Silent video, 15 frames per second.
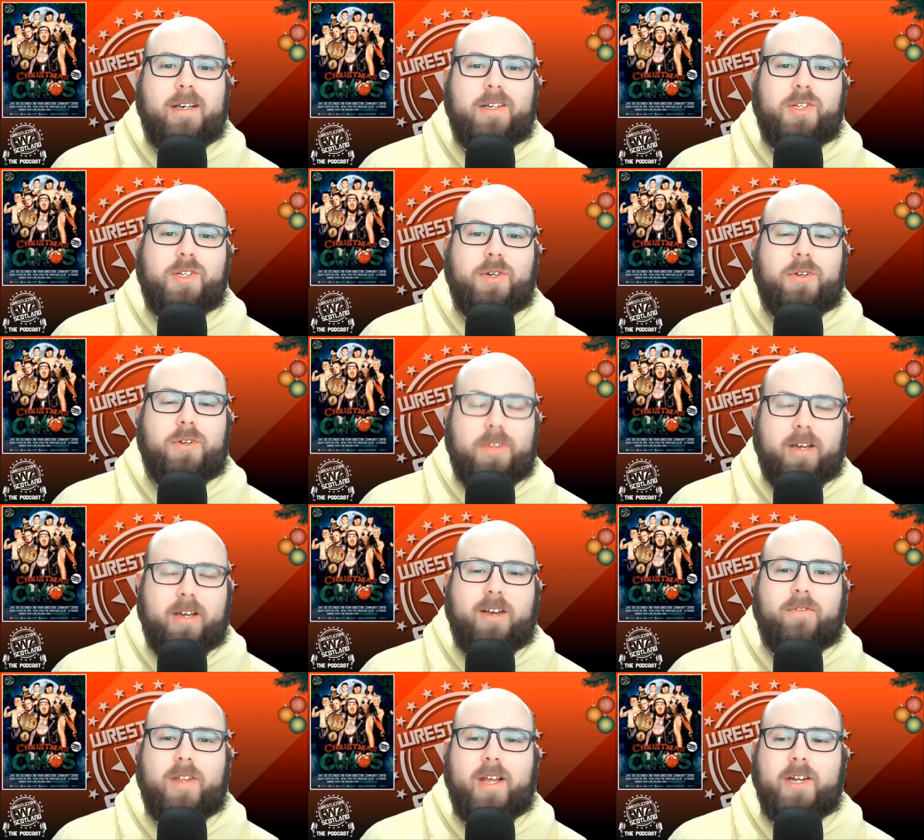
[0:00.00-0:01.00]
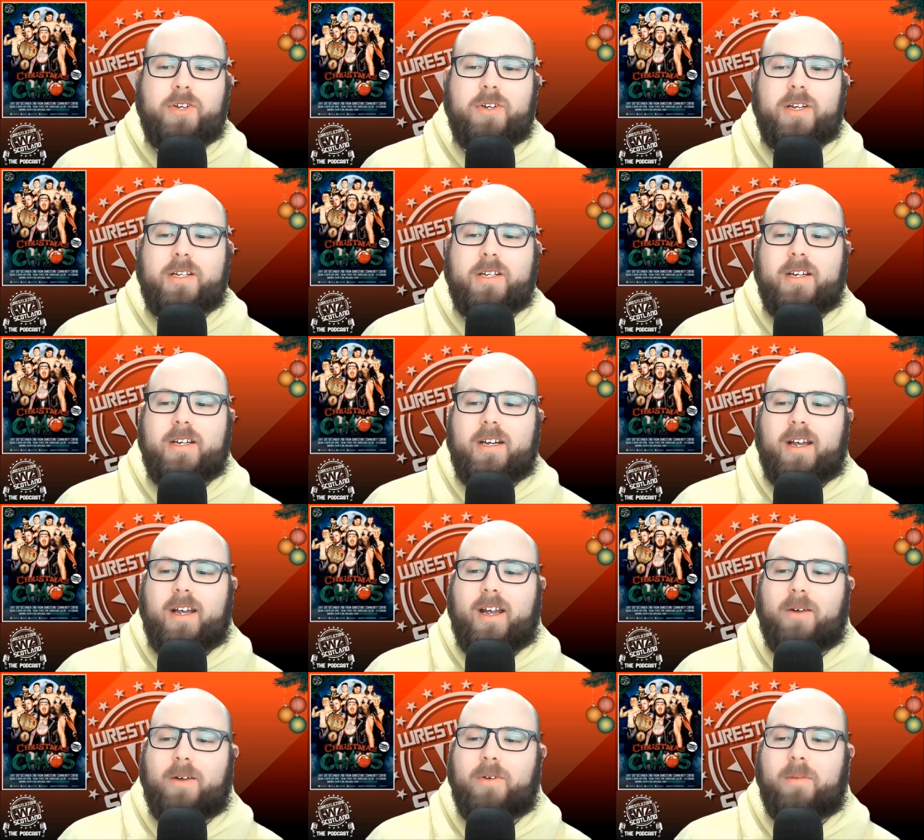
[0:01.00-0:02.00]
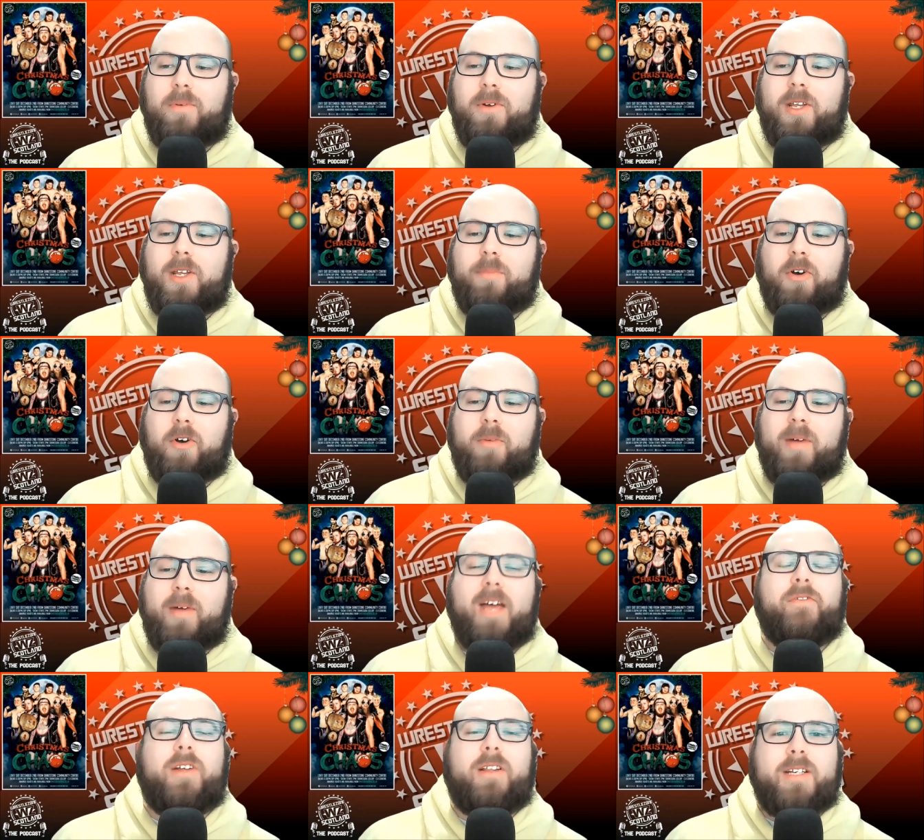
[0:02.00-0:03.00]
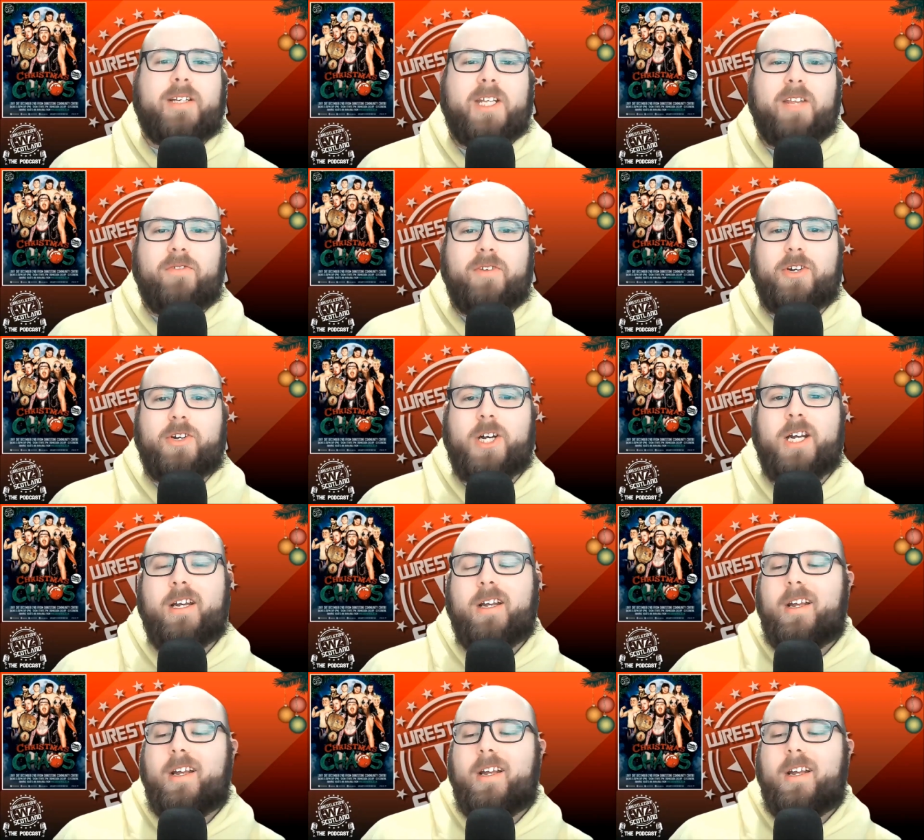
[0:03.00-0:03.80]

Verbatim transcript: So thank you for that, Judas. Uh, I'm going to put you at the bottom of every list in the future.